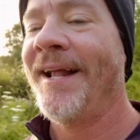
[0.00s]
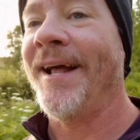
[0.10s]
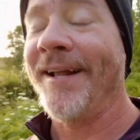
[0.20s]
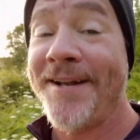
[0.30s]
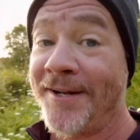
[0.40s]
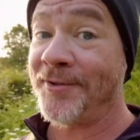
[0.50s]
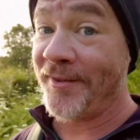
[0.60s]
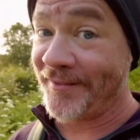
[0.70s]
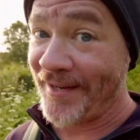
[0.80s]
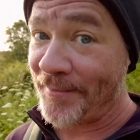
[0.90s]
not to
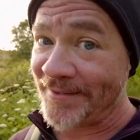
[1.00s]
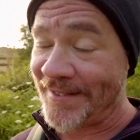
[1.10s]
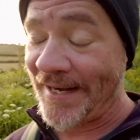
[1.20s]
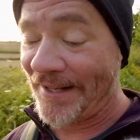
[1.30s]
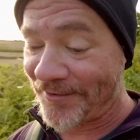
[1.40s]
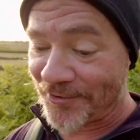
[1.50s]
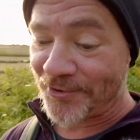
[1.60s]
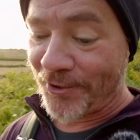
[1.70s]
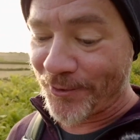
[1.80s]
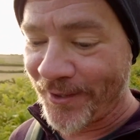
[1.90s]
the same extent as the
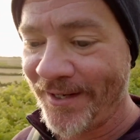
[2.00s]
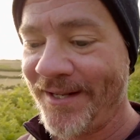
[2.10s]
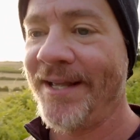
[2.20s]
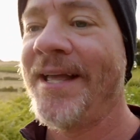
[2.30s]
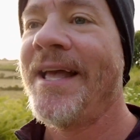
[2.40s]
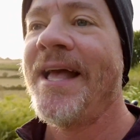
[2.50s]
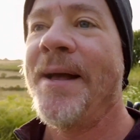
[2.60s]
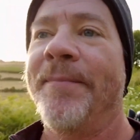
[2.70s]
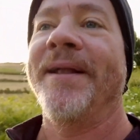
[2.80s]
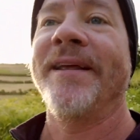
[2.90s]
shoe,
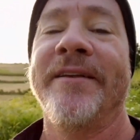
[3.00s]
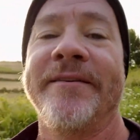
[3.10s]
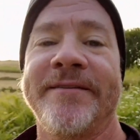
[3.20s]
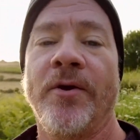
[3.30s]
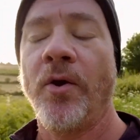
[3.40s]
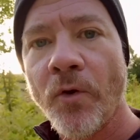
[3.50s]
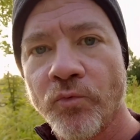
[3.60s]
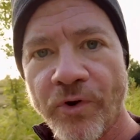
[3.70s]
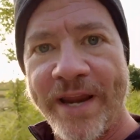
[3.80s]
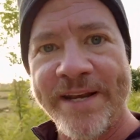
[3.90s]
but is
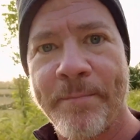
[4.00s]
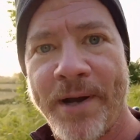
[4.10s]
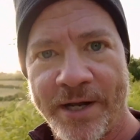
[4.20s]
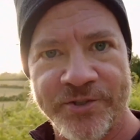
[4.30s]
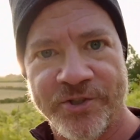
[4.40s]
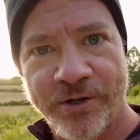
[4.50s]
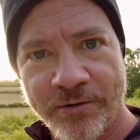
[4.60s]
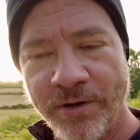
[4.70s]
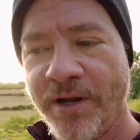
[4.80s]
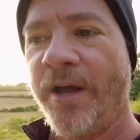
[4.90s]
rain
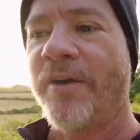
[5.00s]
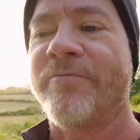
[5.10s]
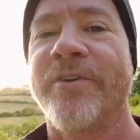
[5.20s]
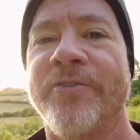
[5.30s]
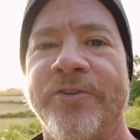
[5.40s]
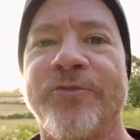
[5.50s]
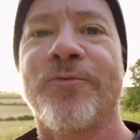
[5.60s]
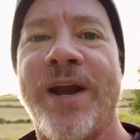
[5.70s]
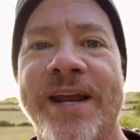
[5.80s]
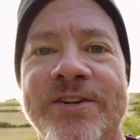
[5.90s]
poncho versus
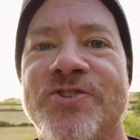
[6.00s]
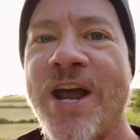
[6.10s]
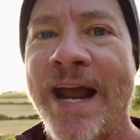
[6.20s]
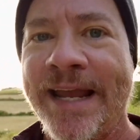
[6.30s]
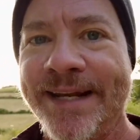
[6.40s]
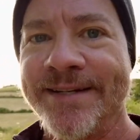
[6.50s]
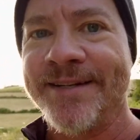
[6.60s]
rain jacket.